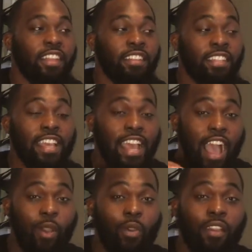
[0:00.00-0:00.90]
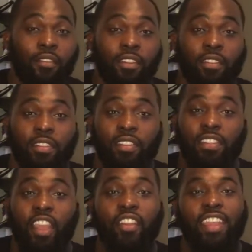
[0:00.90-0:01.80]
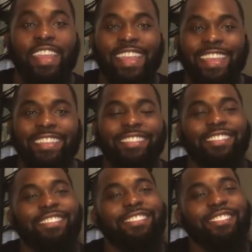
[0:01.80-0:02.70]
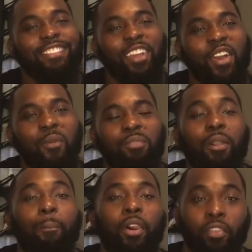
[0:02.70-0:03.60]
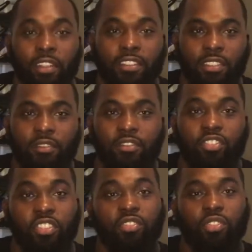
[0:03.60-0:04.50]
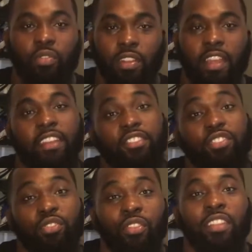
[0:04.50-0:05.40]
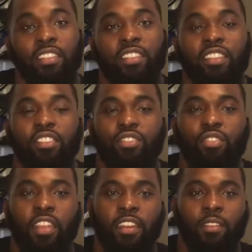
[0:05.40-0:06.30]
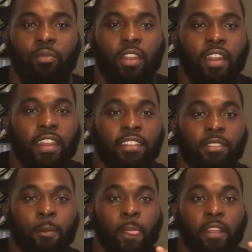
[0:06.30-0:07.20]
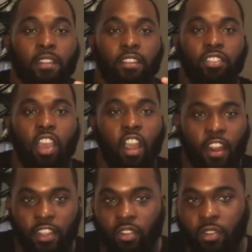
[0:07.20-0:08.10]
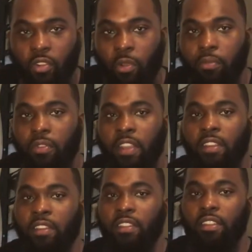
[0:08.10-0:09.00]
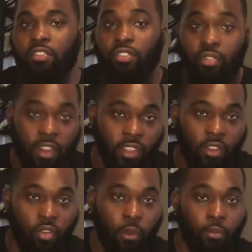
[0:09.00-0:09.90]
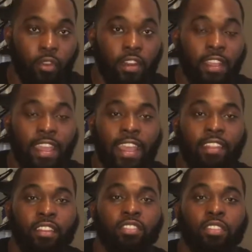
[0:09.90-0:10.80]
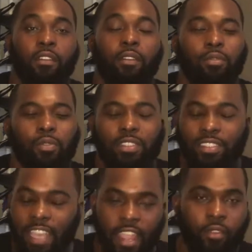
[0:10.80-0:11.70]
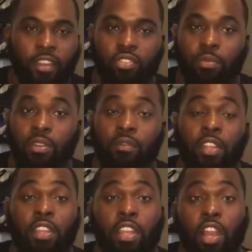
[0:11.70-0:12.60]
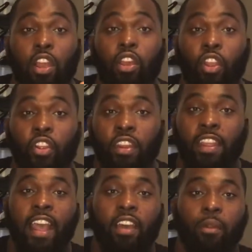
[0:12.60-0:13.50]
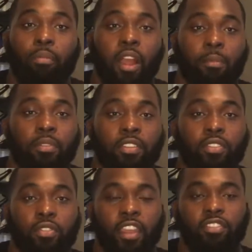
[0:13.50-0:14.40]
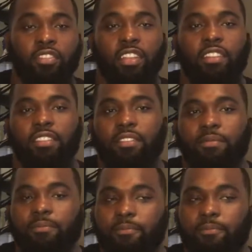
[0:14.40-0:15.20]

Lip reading: things. However, there is some components of just doing like a strength training, whereas there's cardio incorporated, there's strength incorporated, and there's a entire regimen of learning how to properly do exercises.